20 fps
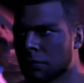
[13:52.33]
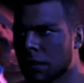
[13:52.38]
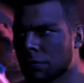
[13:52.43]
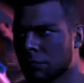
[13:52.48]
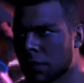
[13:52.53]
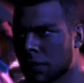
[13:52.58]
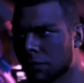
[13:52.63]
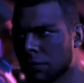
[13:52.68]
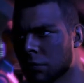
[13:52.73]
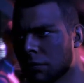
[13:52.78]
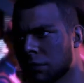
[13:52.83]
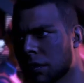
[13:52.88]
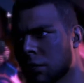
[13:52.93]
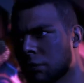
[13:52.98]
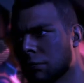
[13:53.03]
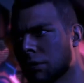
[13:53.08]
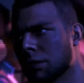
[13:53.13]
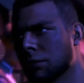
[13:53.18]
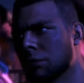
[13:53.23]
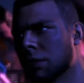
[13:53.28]
Nice to see you
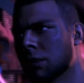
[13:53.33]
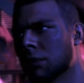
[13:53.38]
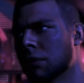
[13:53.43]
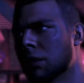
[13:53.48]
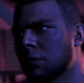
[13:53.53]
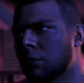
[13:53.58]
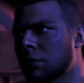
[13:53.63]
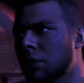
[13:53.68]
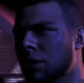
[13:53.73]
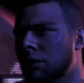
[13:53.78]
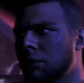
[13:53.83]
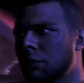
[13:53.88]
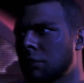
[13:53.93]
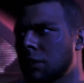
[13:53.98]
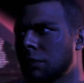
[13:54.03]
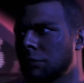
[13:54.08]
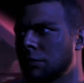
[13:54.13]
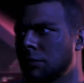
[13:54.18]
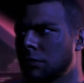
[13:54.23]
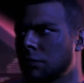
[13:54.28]
down here in the dirt with us
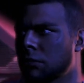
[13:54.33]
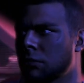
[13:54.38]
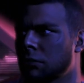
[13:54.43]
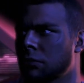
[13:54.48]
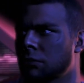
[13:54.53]
grunts.